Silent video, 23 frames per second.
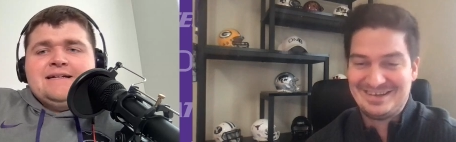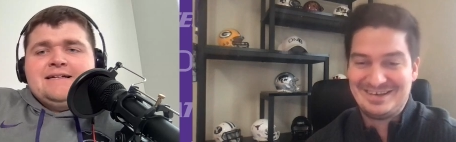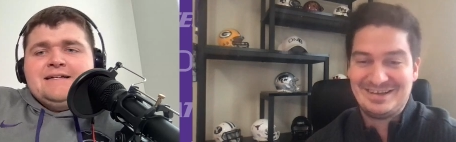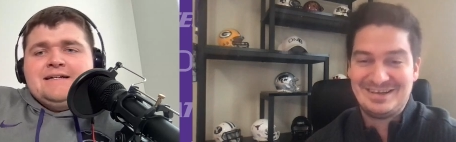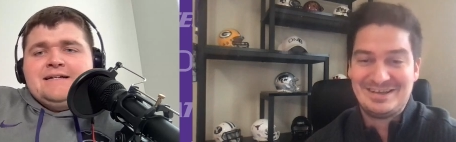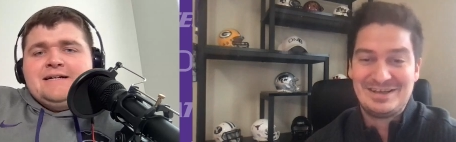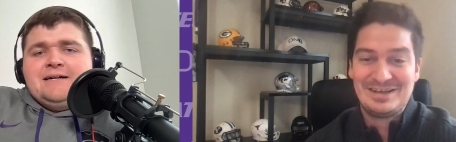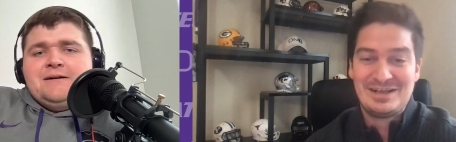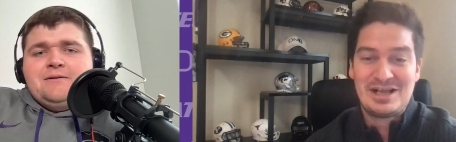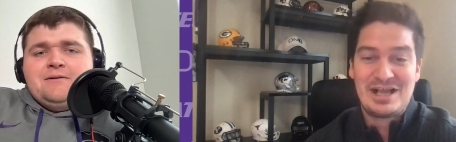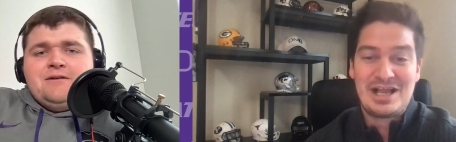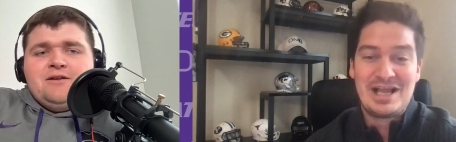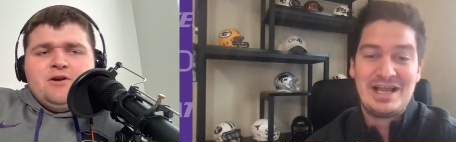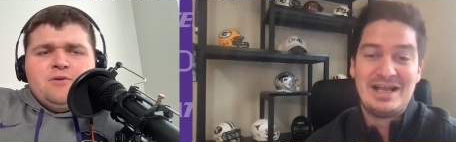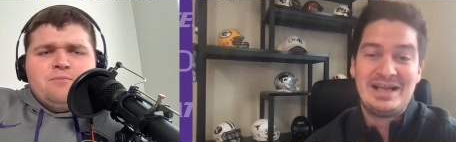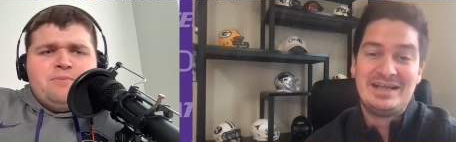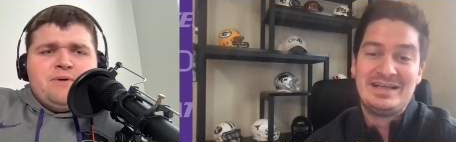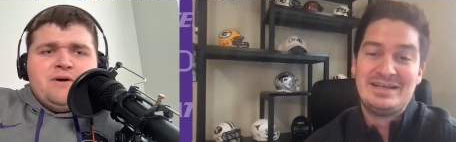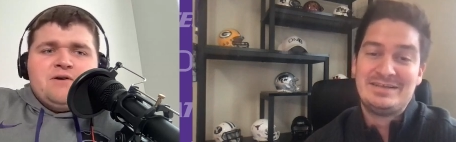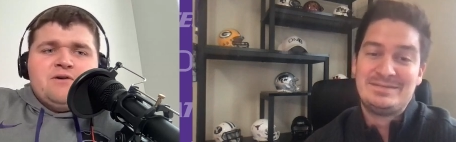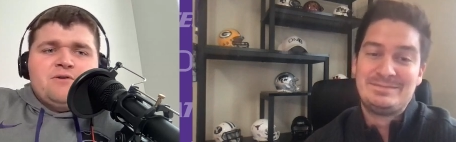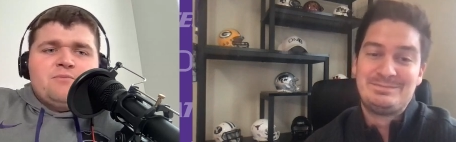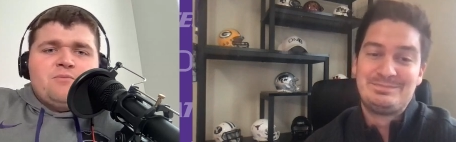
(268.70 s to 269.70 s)
Speaker 1: uh, you know,
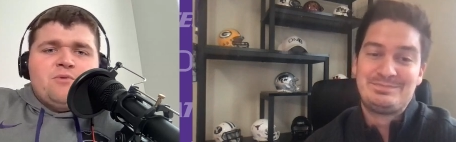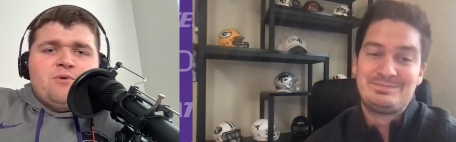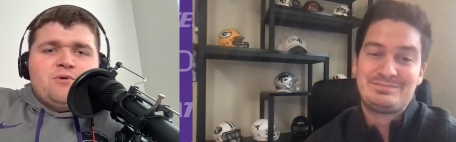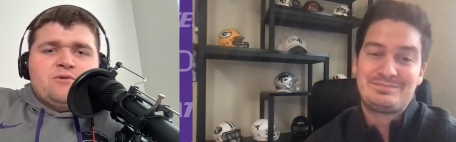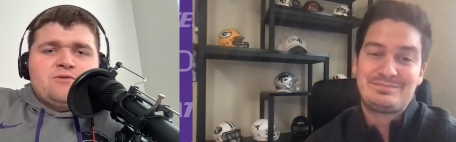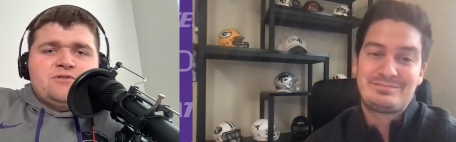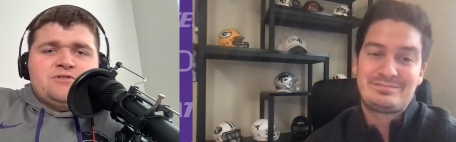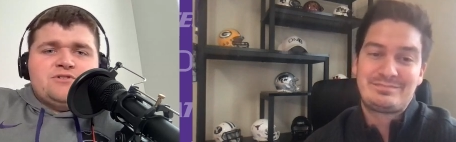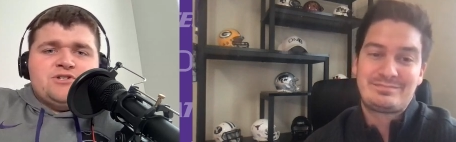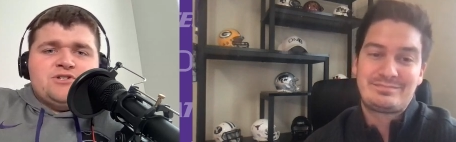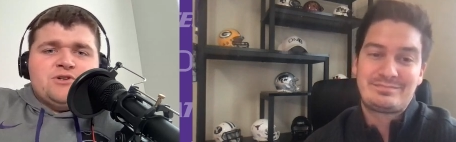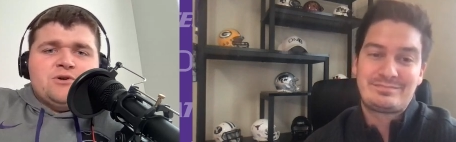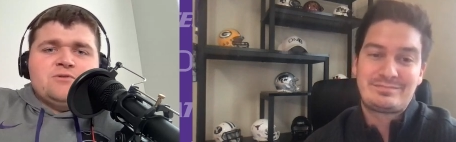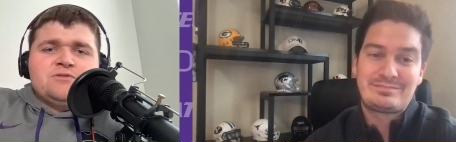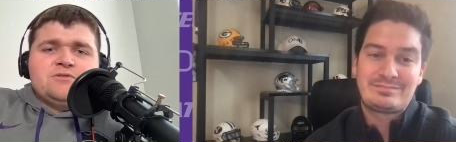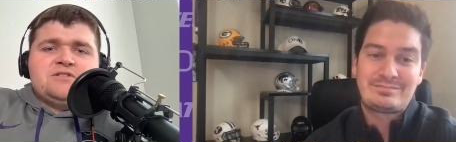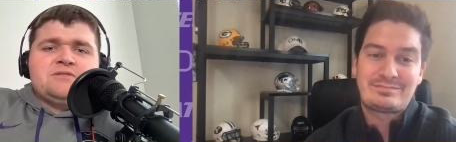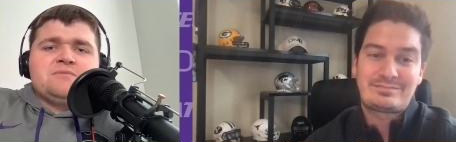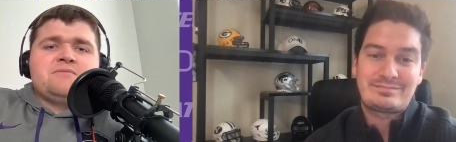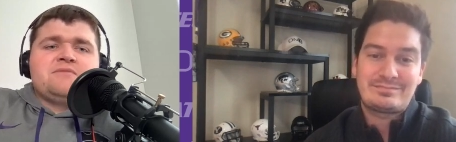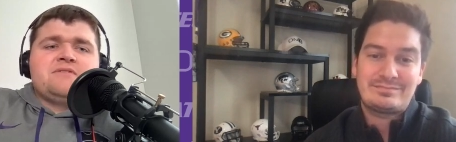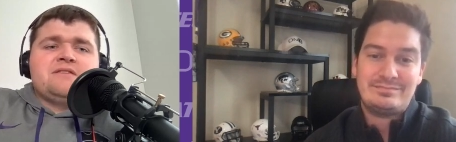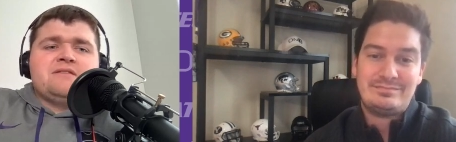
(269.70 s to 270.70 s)
Behren Morton showed
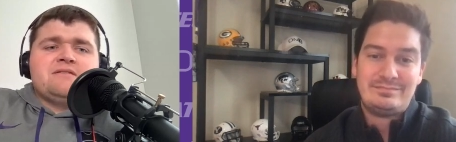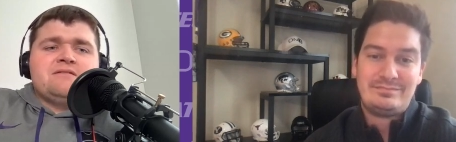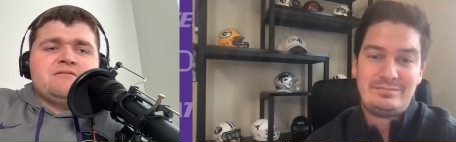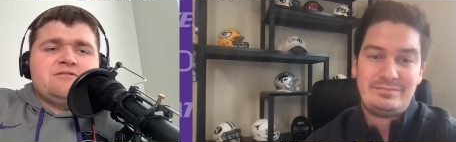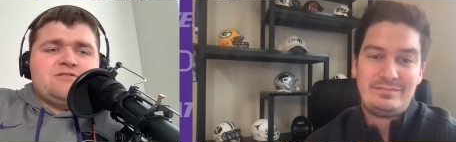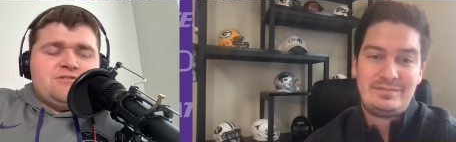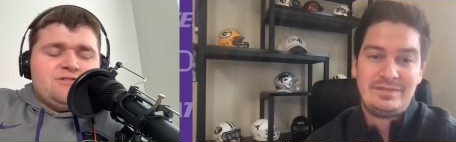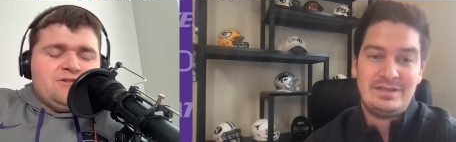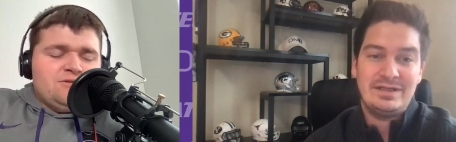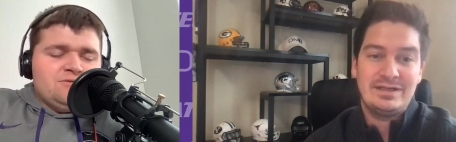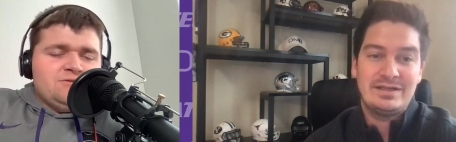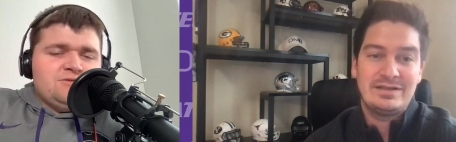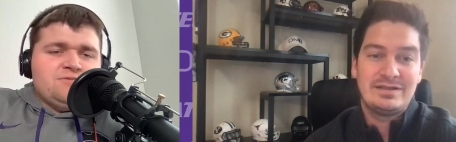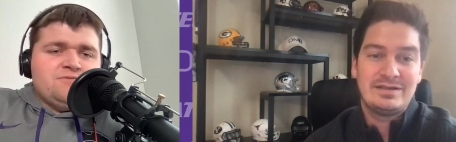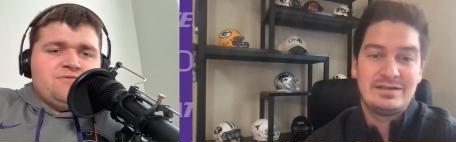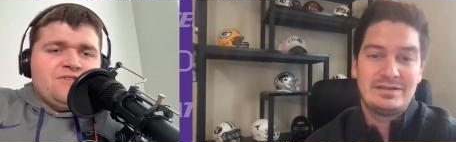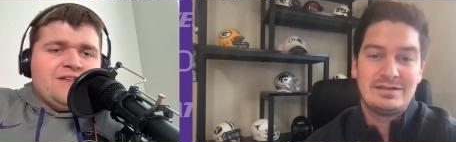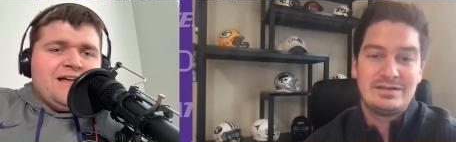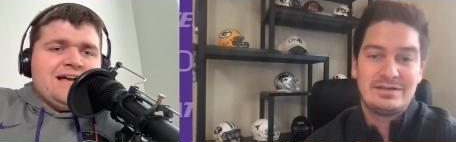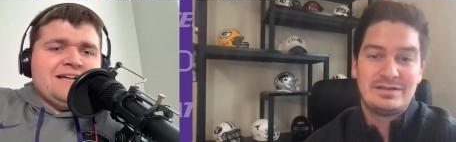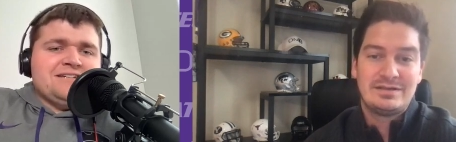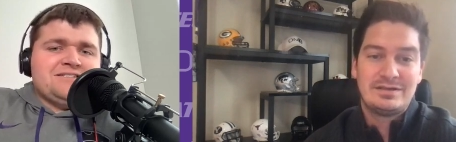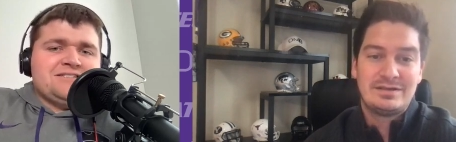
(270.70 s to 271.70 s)
some showed some
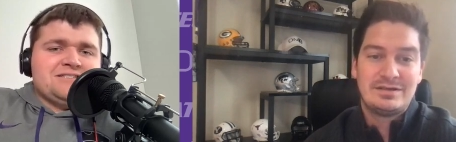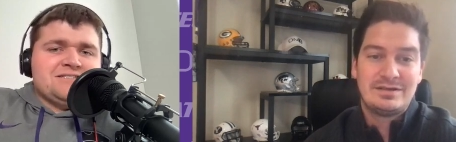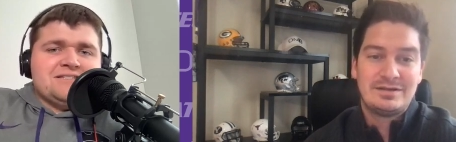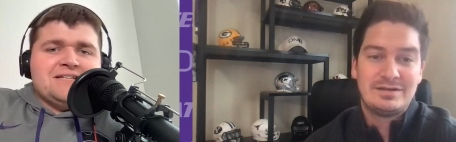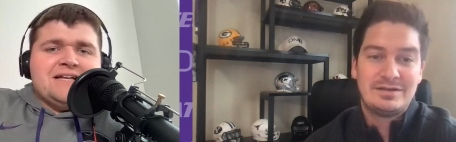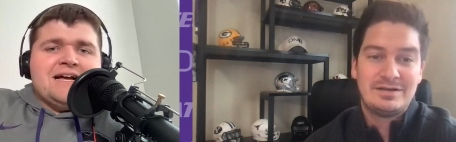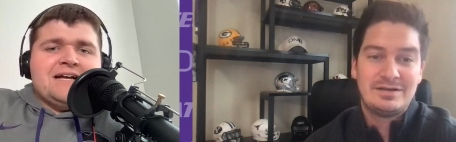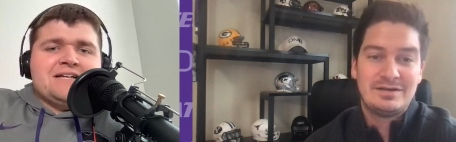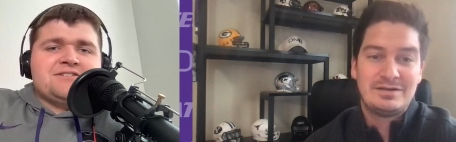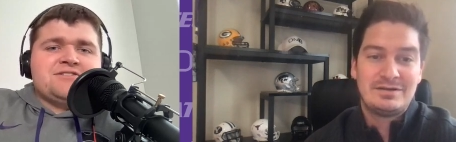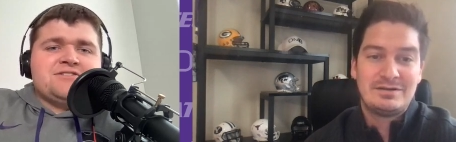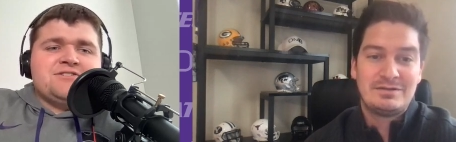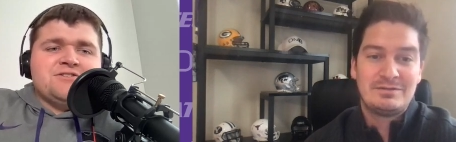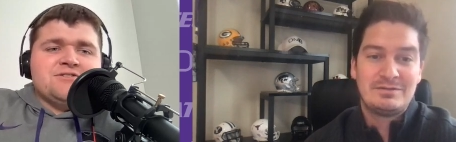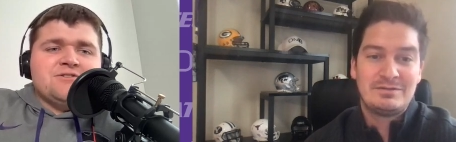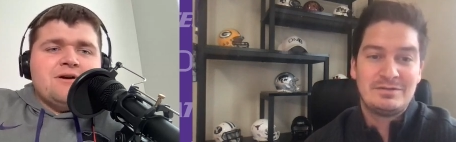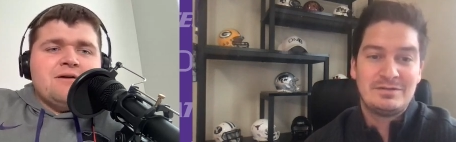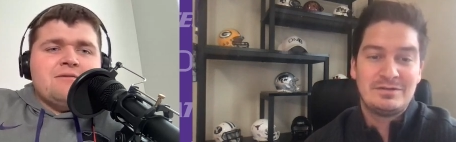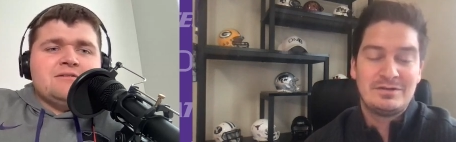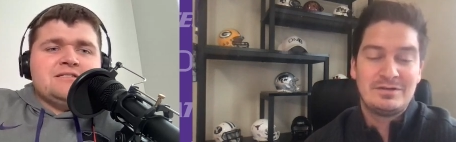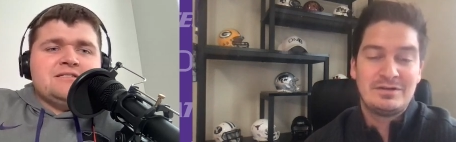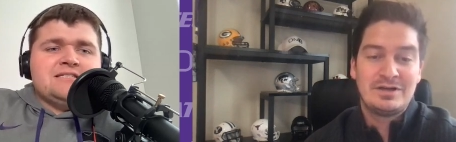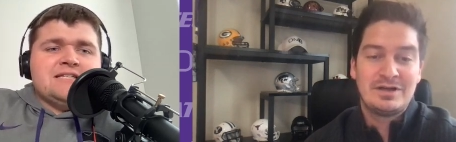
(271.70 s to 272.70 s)
flashes last year,
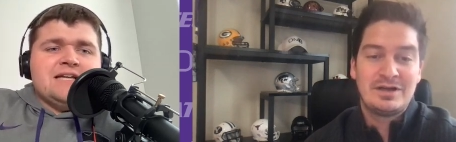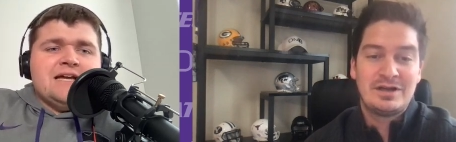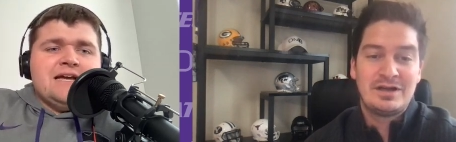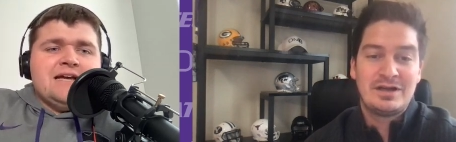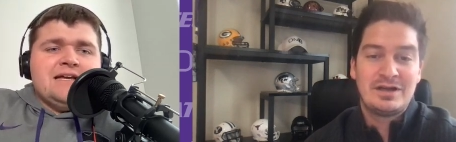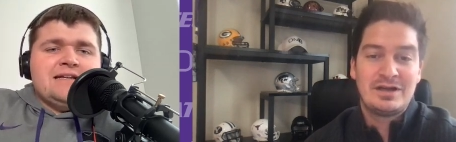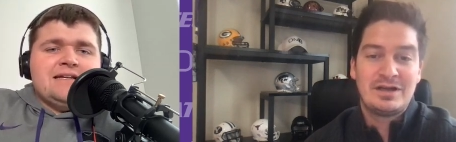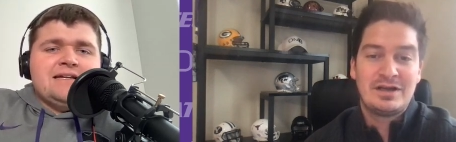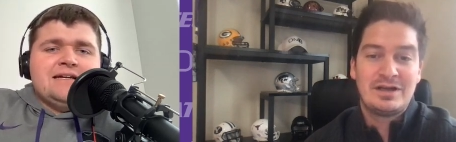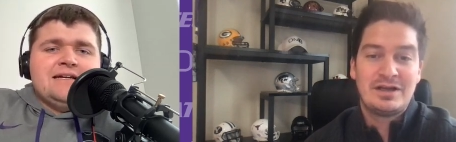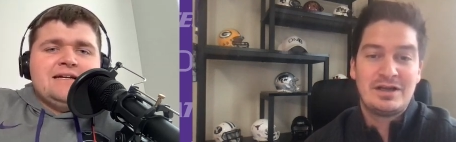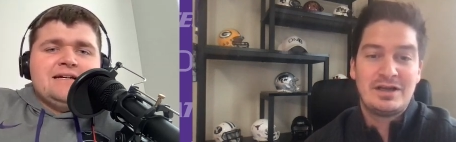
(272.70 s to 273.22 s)
I would say, and